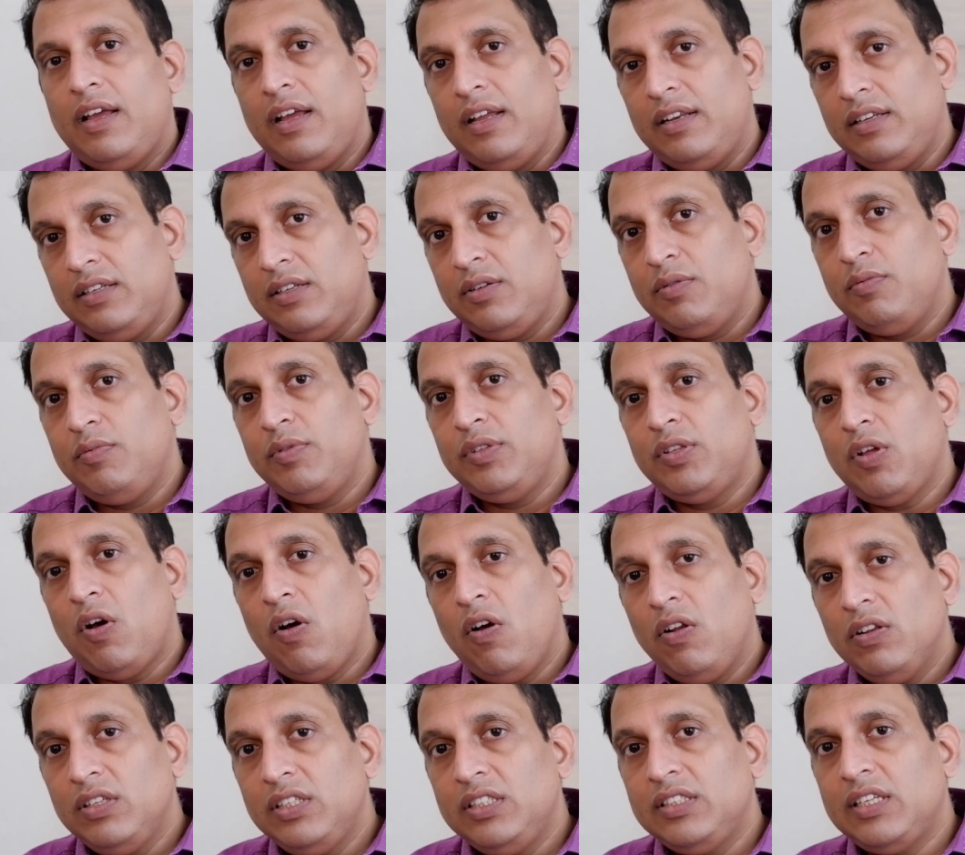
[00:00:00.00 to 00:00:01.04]
And with
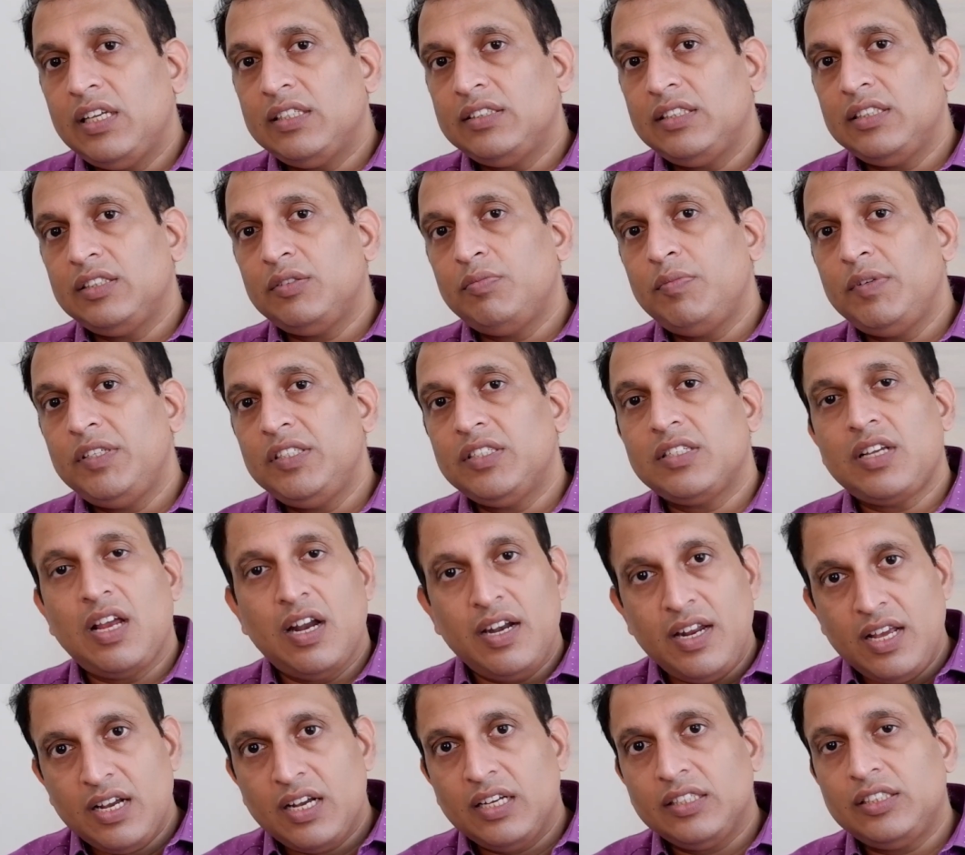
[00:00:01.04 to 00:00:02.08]
all these assessments,
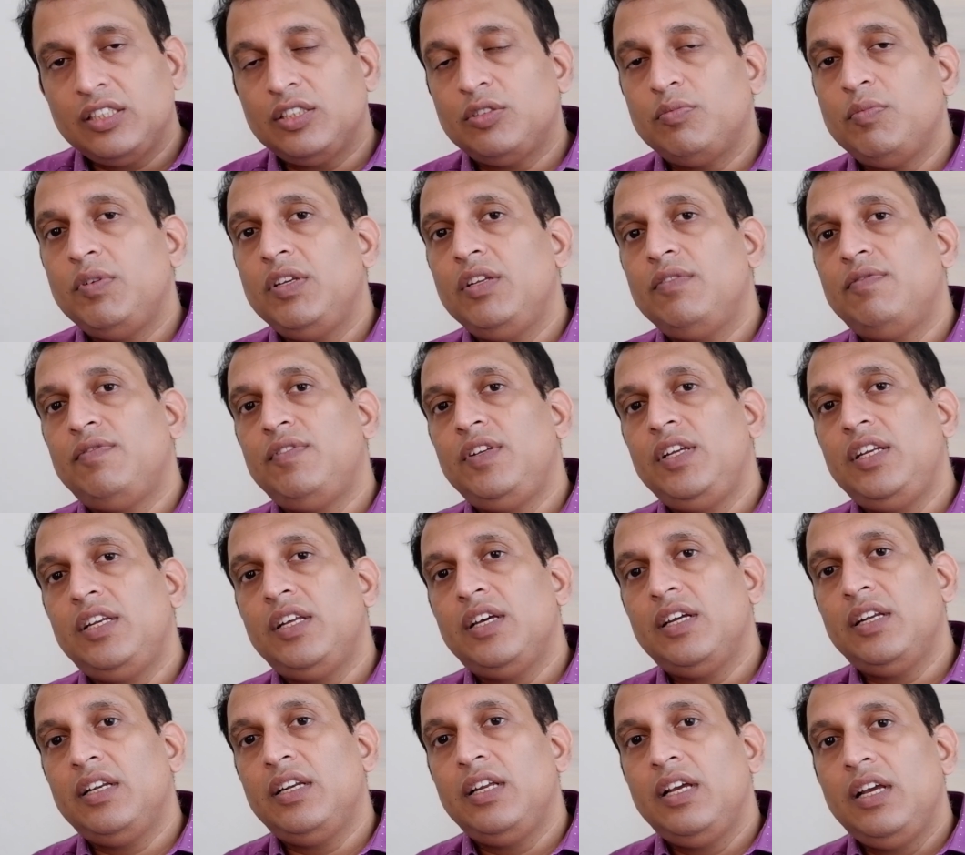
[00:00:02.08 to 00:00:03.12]
cardiac assessment if
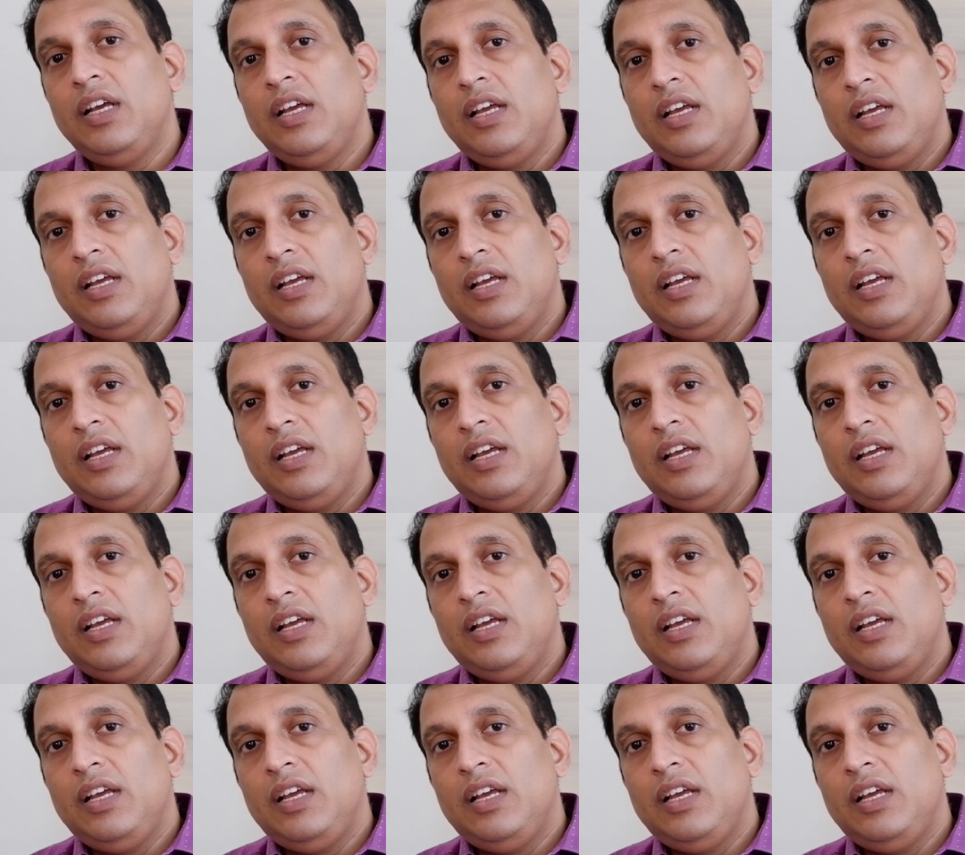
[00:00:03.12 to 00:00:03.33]
needed,